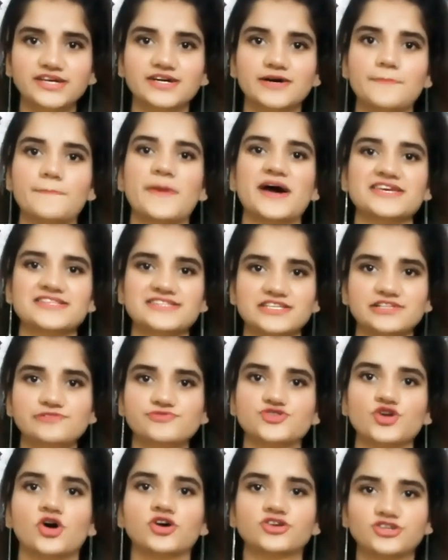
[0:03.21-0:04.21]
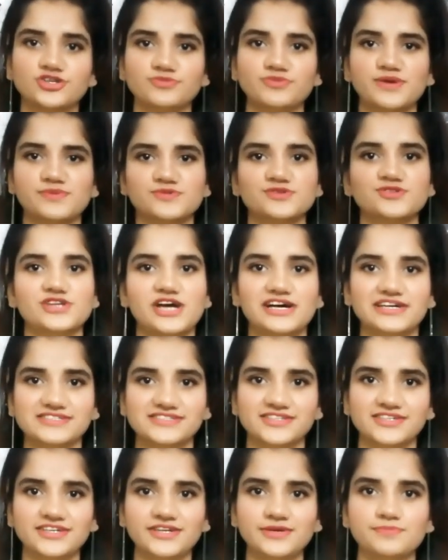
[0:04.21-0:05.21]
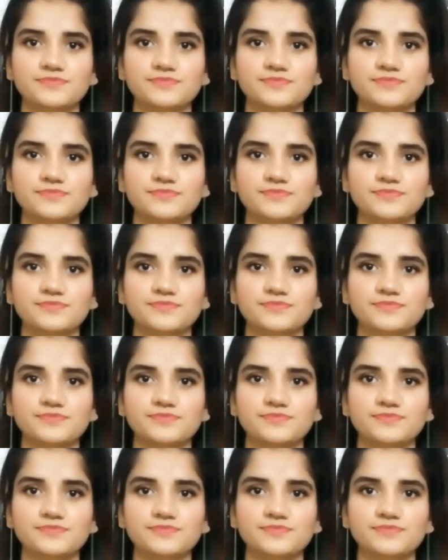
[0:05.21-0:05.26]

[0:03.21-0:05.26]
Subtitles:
Myself Dr. Maimuna Azhar.